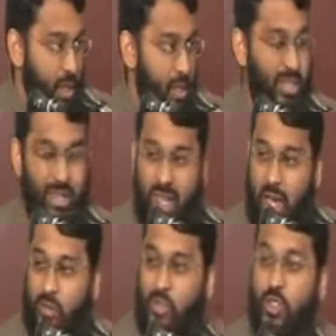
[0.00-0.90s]
This
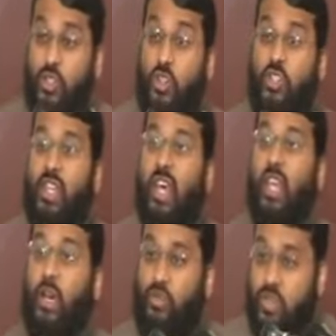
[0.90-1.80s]
announcer started
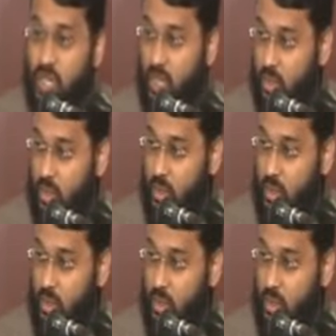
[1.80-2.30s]
announcing.